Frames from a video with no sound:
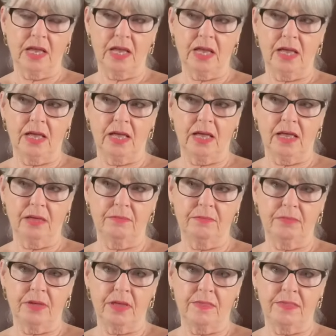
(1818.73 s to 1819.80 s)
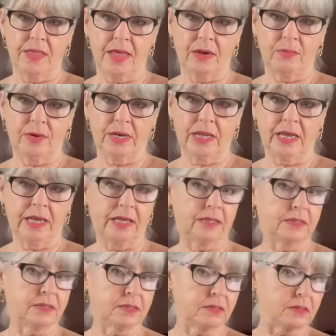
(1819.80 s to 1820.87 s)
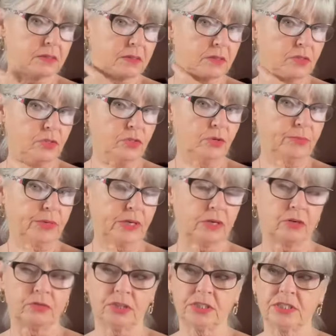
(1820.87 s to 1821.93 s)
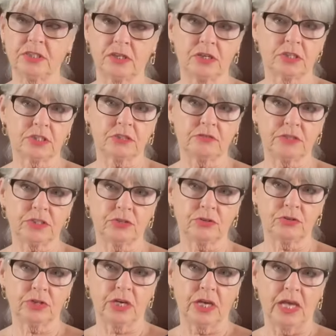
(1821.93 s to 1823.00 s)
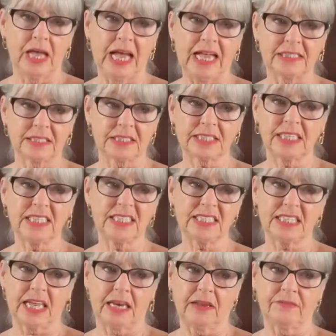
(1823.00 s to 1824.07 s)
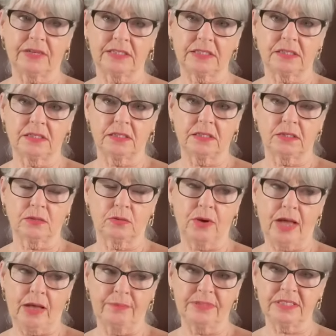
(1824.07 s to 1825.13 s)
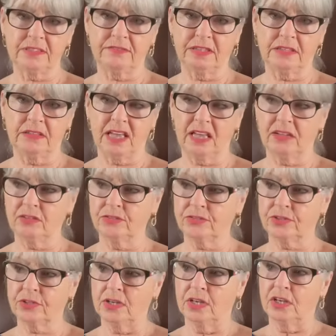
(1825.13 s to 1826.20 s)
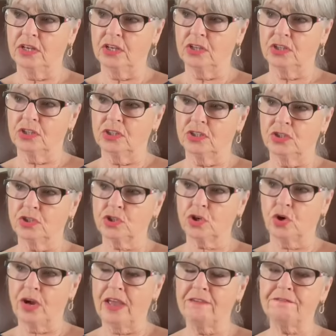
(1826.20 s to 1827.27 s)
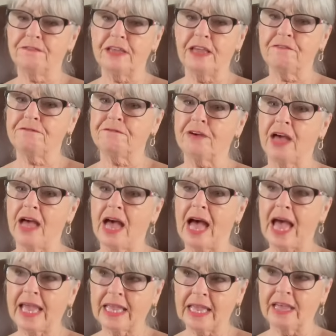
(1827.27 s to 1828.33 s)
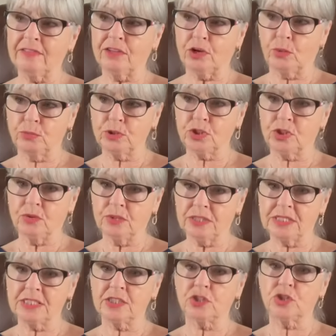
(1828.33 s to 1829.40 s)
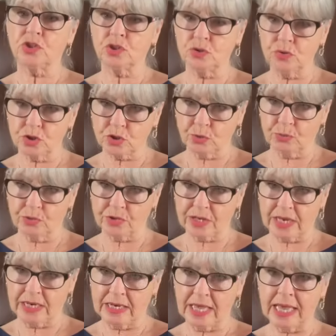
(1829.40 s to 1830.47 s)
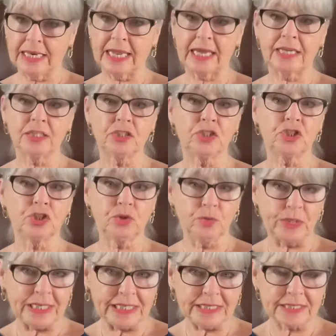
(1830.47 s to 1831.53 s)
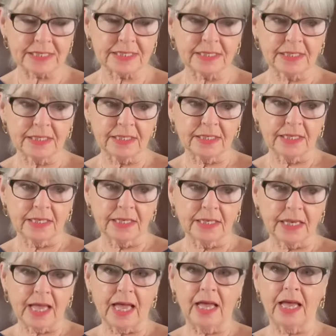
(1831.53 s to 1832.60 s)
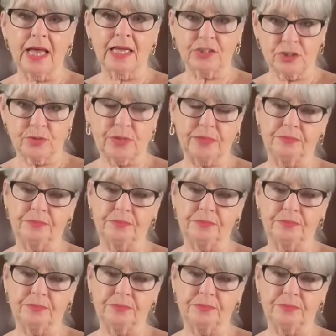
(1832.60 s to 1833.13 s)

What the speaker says: and then when I had, you know, my carotid artery done, and since then I've had quite a bit of ill health. So if I get the opportunity to do something and I can do it, I do it.